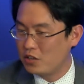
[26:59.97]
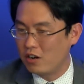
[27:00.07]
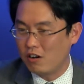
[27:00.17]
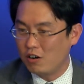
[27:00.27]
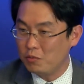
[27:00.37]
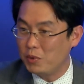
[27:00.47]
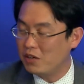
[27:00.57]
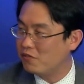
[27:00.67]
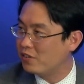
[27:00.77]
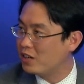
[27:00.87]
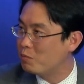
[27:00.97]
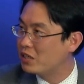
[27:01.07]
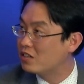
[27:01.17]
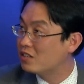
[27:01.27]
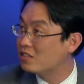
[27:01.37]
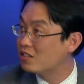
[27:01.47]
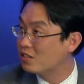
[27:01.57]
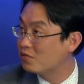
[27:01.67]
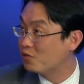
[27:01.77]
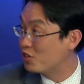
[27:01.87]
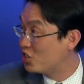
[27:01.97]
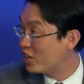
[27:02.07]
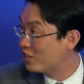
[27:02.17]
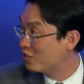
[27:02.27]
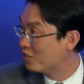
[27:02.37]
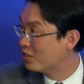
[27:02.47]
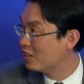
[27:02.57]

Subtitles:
heart may fail because of rejection,